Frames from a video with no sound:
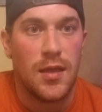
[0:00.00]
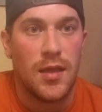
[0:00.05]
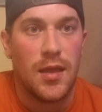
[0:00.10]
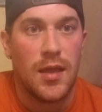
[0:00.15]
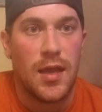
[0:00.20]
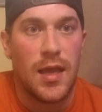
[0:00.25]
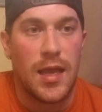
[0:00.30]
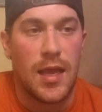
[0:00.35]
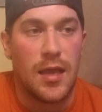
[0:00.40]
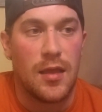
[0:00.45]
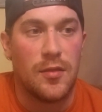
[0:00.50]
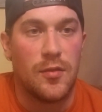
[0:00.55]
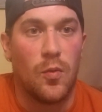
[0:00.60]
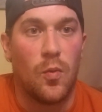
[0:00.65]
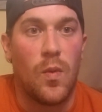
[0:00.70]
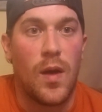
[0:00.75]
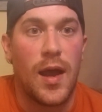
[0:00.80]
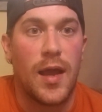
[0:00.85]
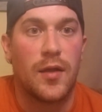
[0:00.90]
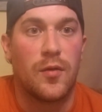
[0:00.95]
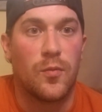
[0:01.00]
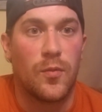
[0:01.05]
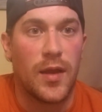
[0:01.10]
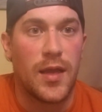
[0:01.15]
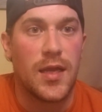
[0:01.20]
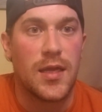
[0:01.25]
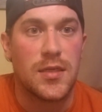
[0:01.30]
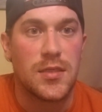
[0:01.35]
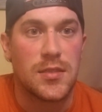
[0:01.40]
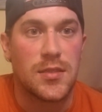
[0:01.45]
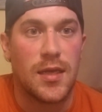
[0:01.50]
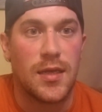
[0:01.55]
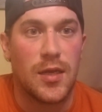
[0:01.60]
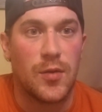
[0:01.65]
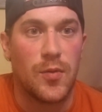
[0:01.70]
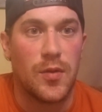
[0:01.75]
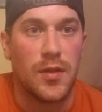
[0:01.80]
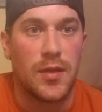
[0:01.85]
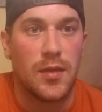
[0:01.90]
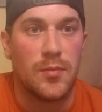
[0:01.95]
and the wide range that he
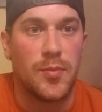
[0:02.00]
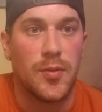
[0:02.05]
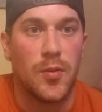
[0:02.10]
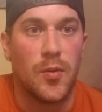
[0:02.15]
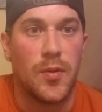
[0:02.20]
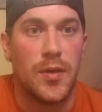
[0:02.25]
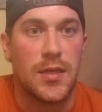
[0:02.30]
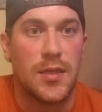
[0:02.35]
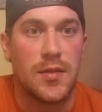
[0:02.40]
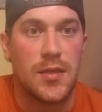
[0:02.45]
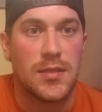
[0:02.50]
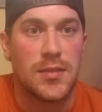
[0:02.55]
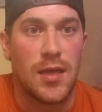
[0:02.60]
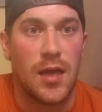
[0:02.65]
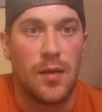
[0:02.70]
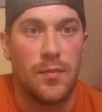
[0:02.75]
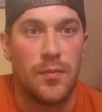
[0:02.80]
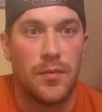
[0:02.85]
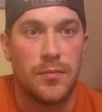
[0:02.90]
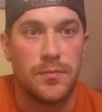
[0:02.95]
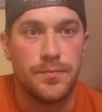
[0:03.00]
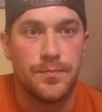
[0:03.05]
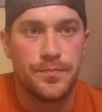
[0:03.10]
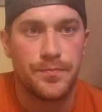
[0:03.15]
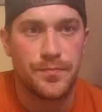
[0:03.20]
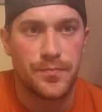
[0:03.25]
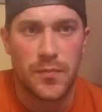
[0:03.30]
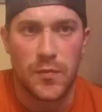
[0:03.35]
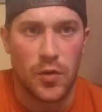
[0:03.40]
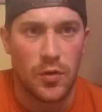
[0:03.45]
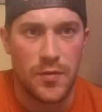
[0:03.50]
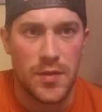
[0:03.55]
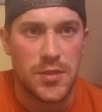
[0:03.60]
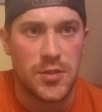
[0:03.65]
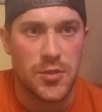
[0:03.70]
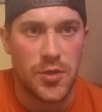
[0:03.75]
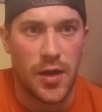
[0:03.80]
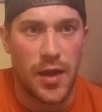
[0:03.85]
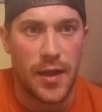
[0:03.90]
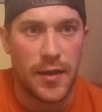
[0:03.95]
really employed in this album, or this
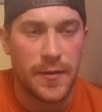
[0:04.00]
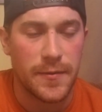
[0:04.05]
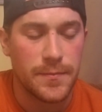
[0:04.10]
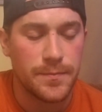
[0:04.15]
track.